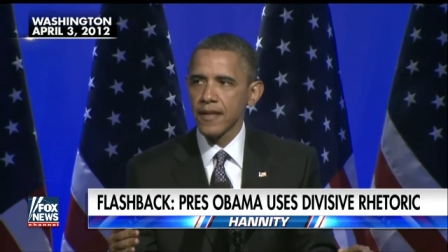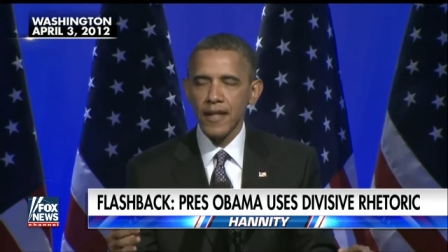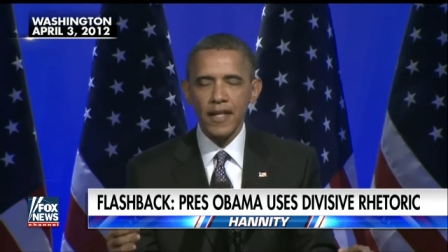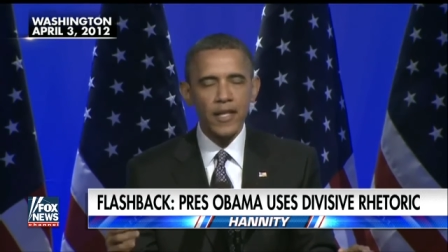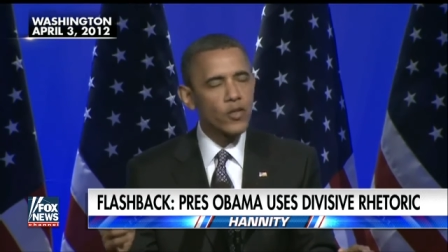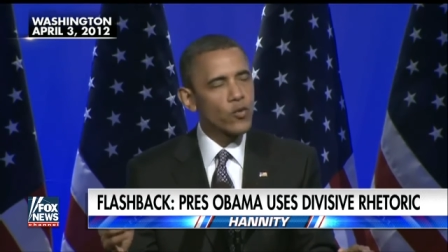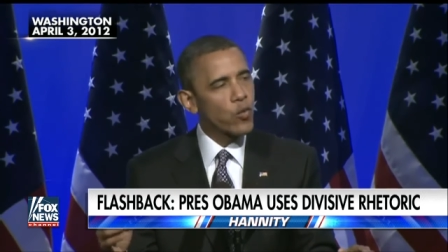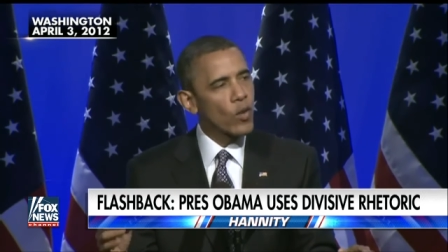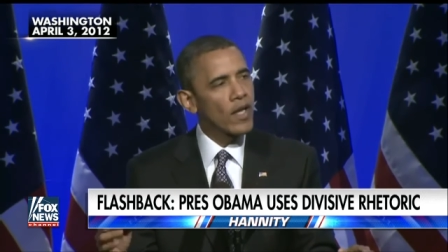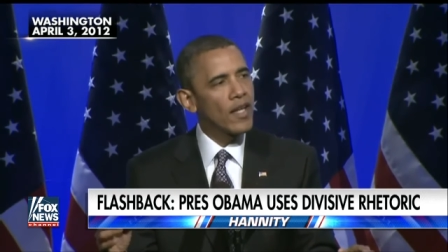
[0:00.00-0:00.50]

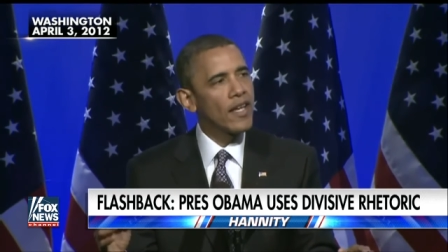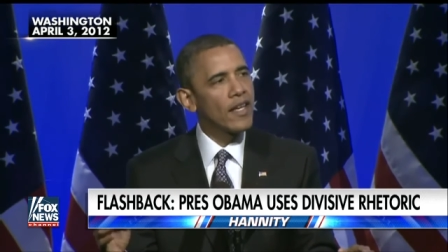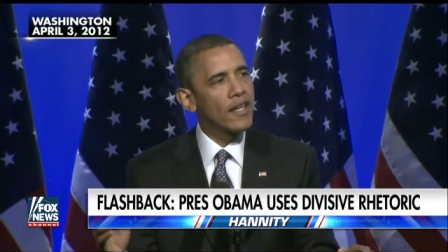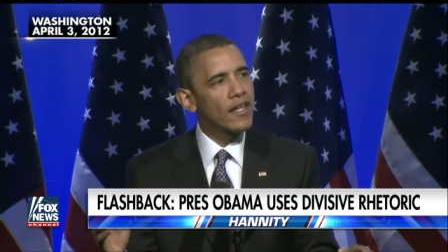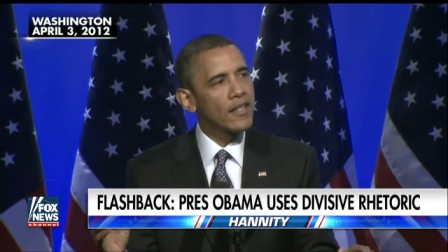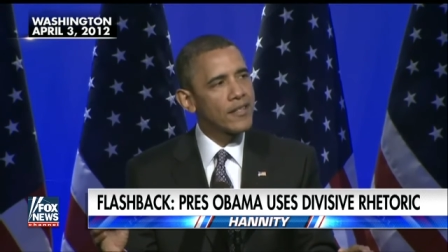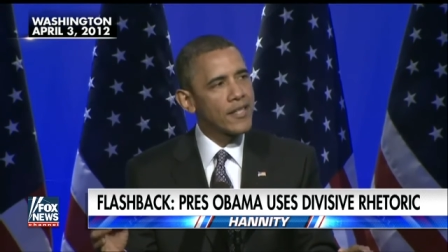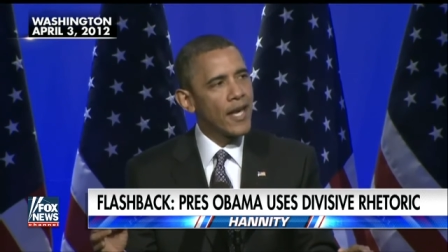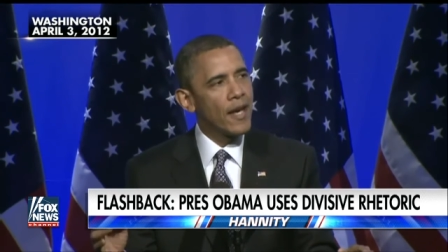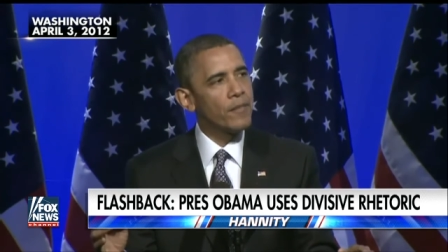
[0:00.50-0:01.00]
it is really
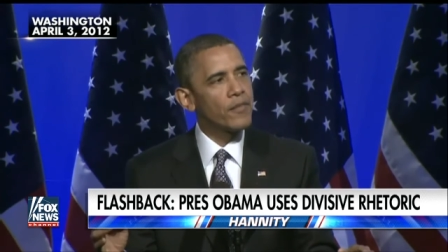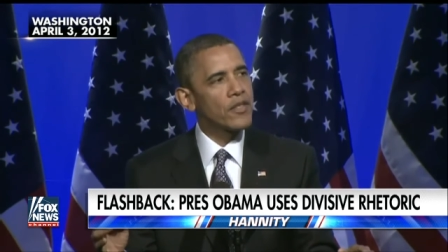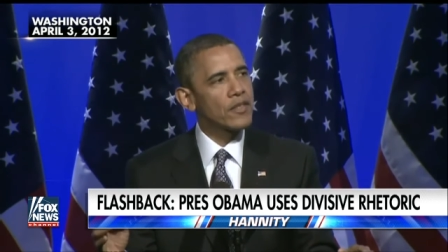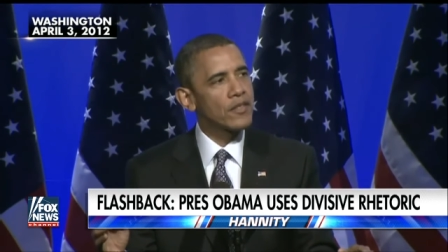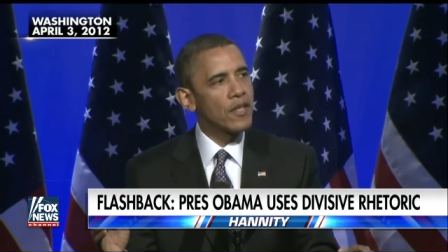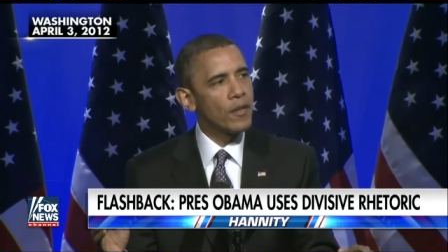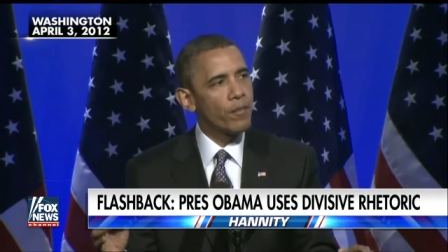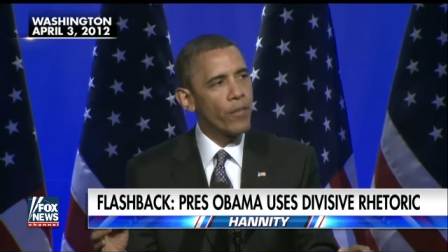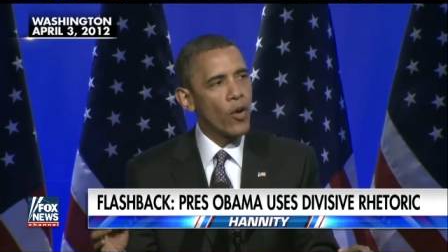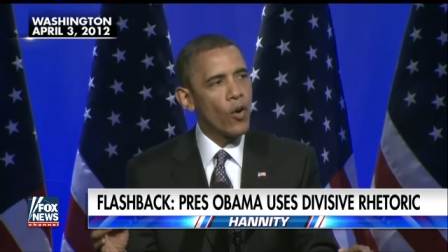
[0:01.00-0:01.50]
an attempt
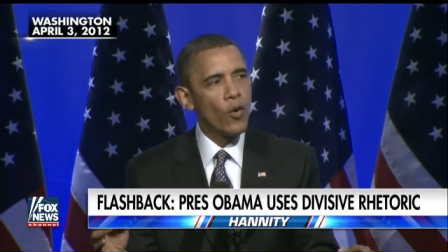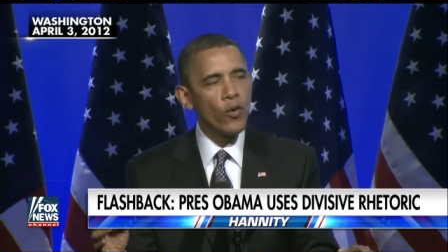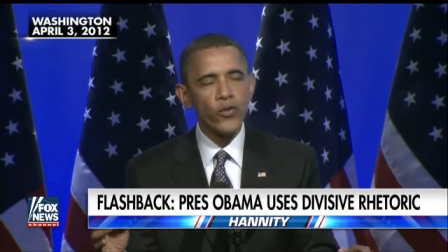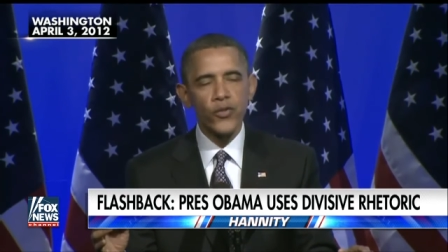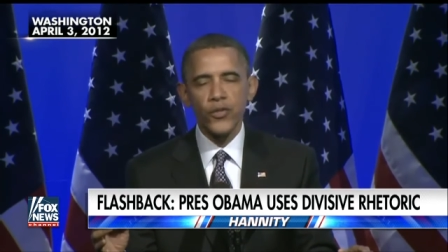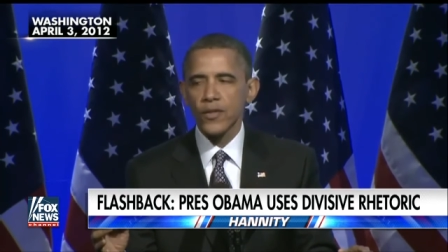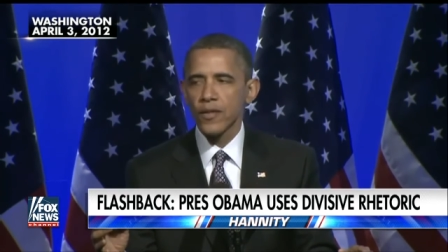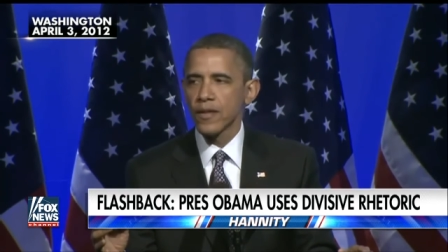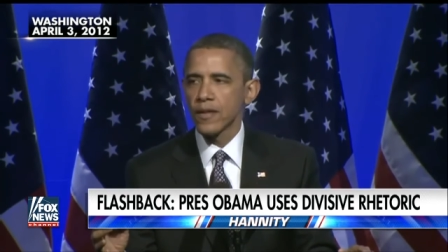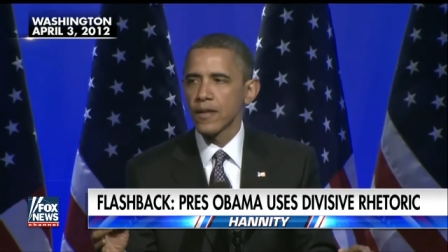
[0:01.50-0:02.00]
to
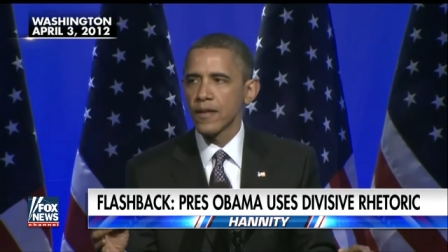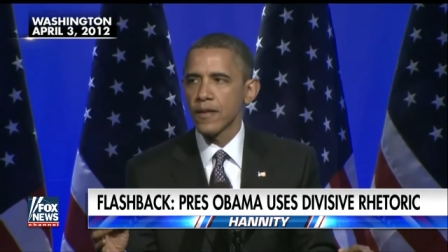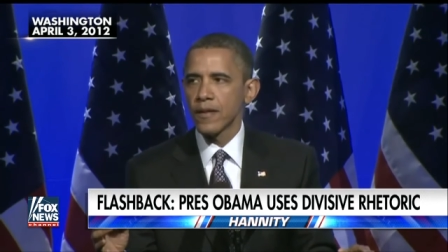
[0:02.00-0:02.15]
impose